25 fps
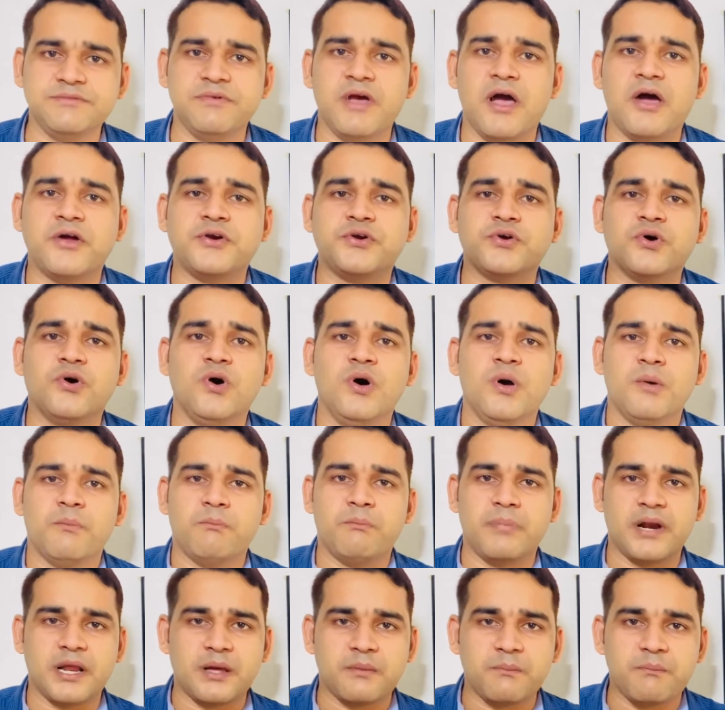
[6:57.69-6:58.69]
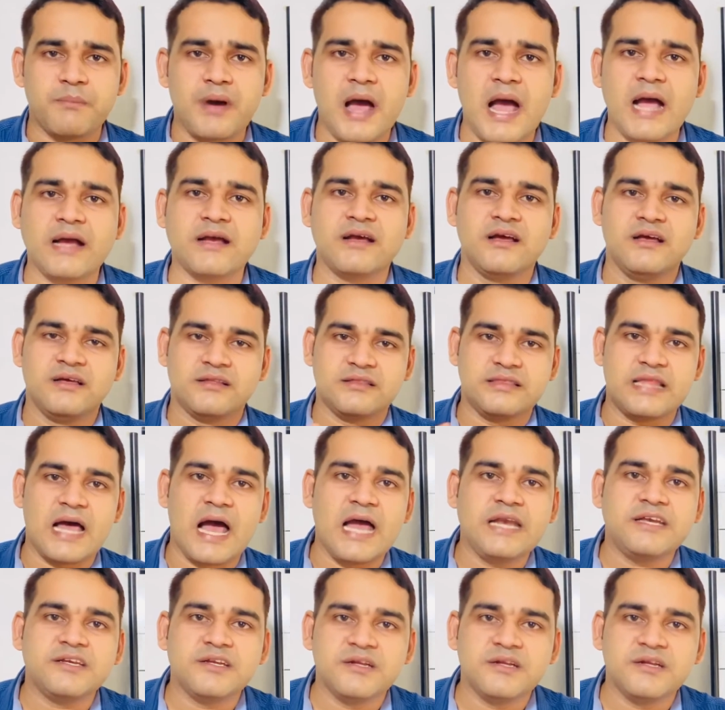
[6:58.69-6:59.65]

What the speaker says: We have to bring back that